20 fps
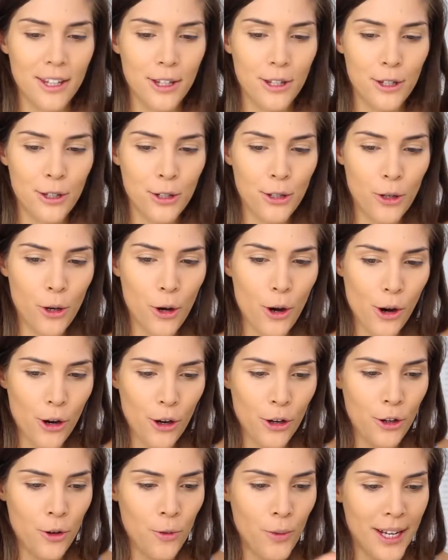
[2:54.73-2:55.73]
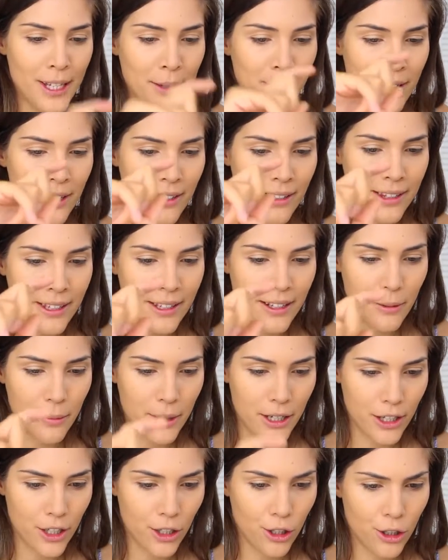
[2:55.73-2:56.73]
So where's my concealer
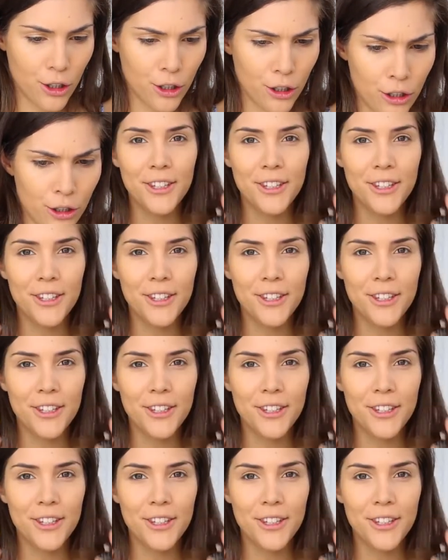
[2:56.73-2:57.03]
brush?